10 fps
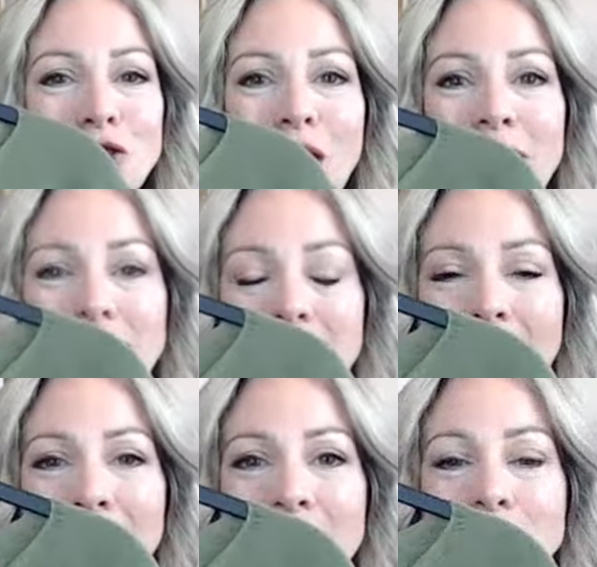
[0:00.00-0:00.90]
dress,
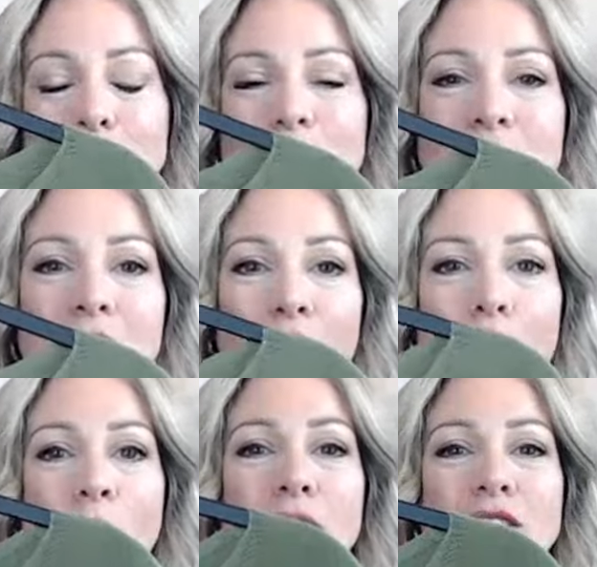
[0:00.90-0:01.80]
and this was another
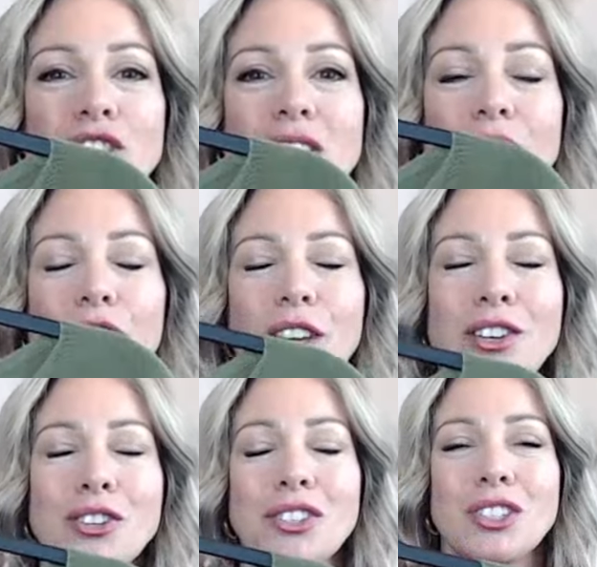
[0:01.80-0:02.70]
one that just
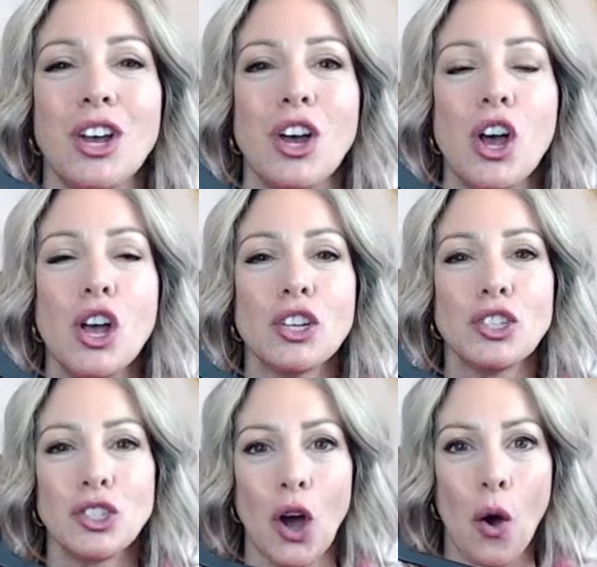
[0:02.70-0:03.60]
feels
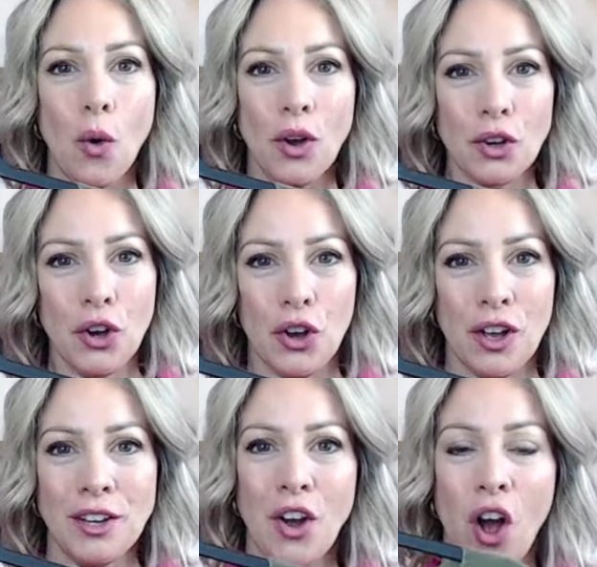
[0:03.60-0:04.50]
so
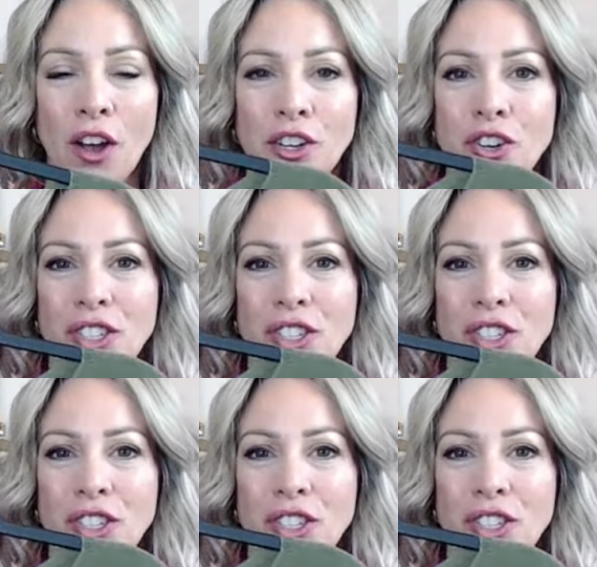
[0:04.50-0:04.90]
good on your